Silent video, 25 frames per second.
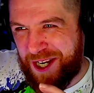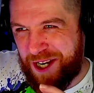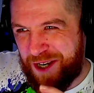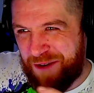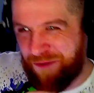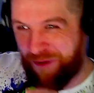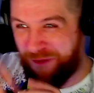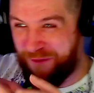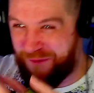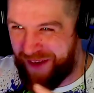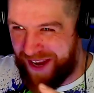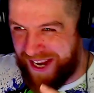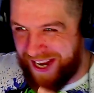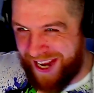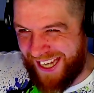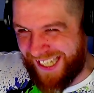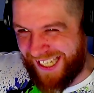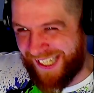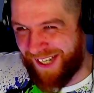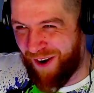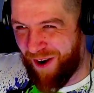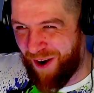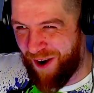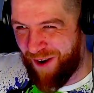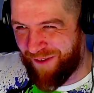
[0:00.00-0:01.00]
graffiti
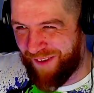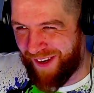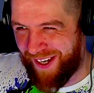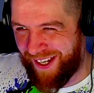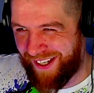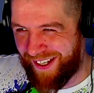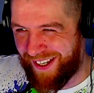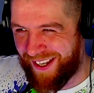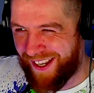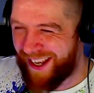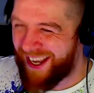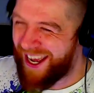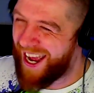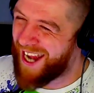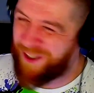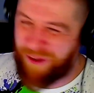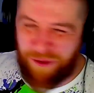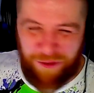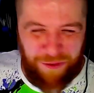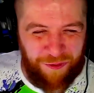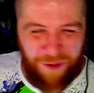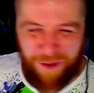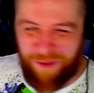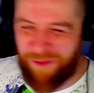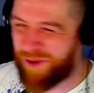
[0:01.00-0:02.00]
sort of thing. I don't
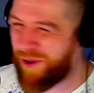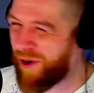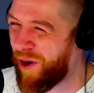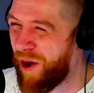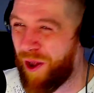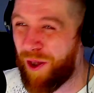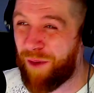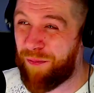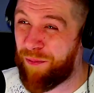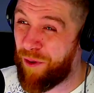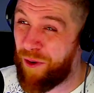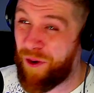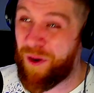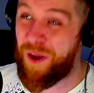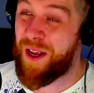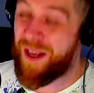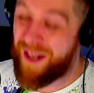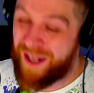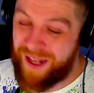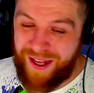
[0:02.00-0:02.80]
know what it's called, but...